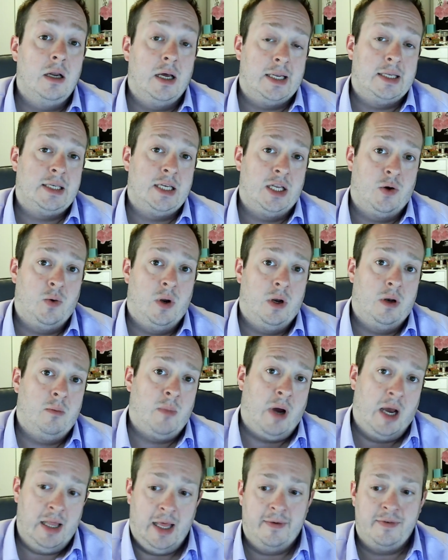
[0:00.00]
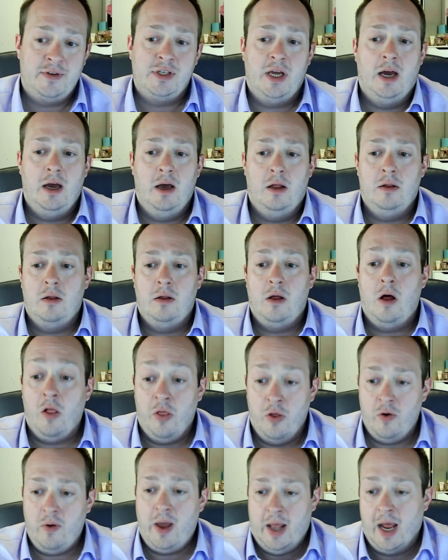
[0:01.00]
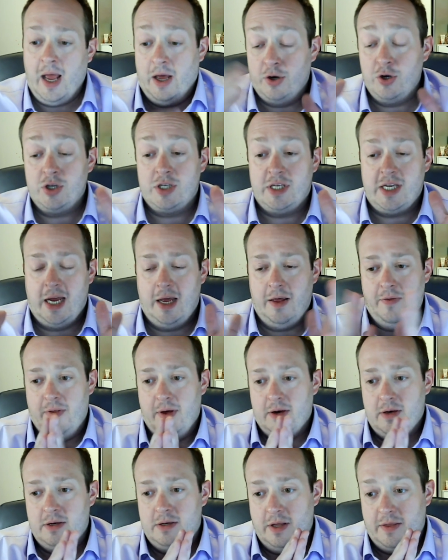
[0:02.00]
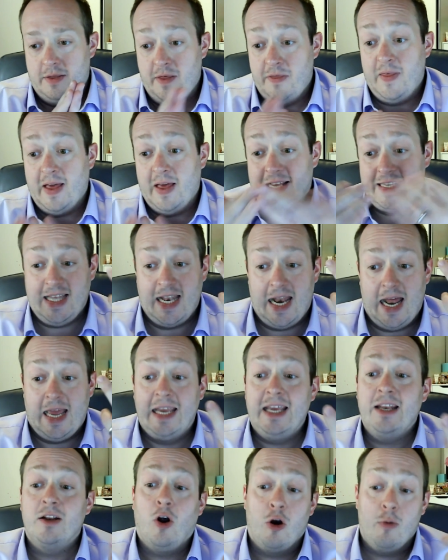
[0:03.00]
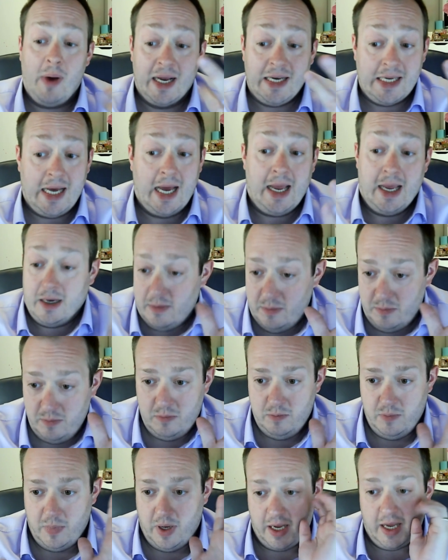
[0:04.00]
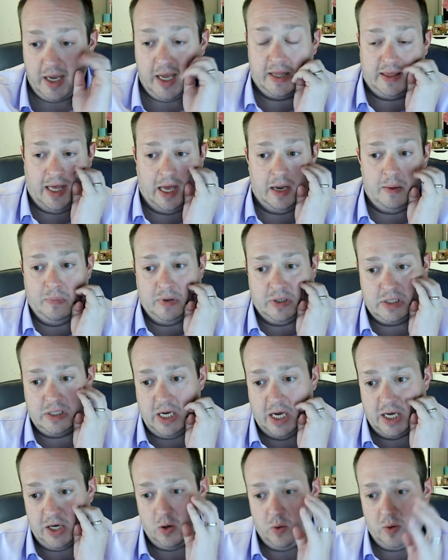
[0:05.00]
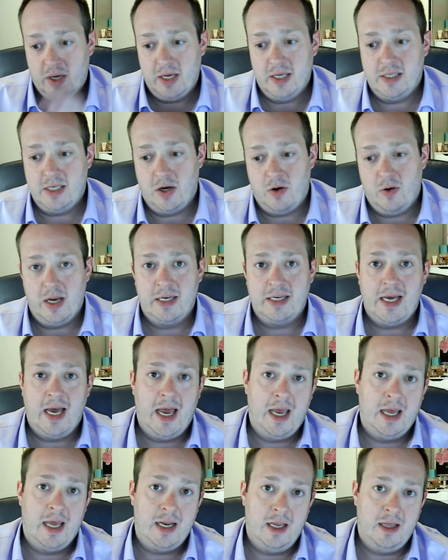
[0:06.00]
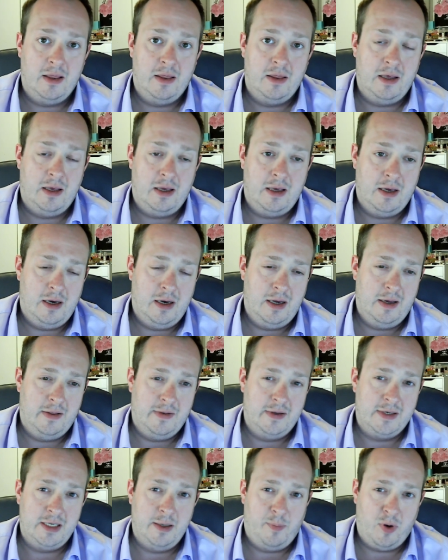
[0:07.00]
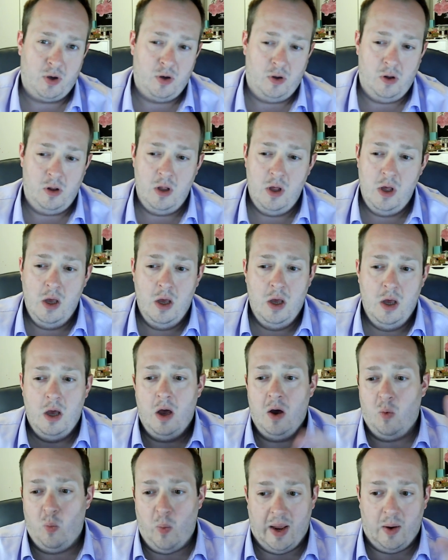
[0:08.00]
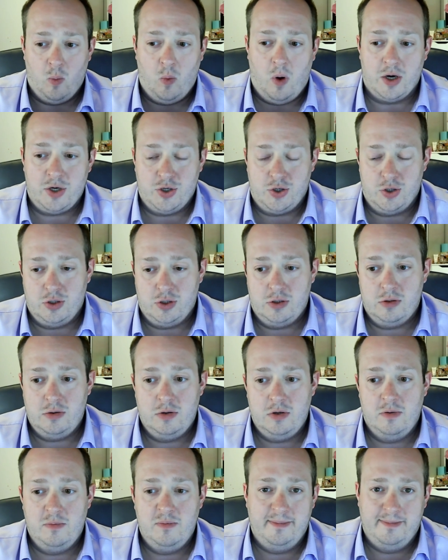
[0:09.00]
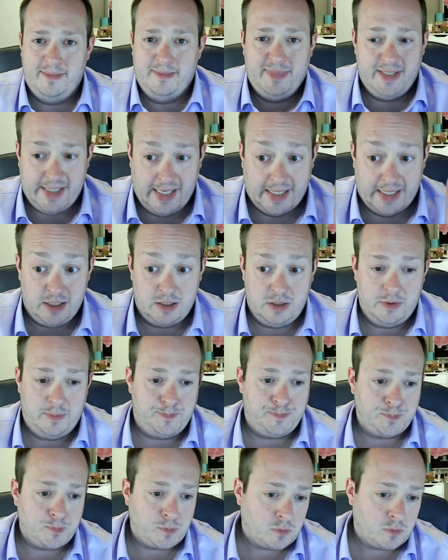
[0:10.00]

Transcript: I consider it my lifestyle, although, and I understand that the things that I eat are my diet. I get that, but I don't consider it a diet in the typical Weight Watchers sense.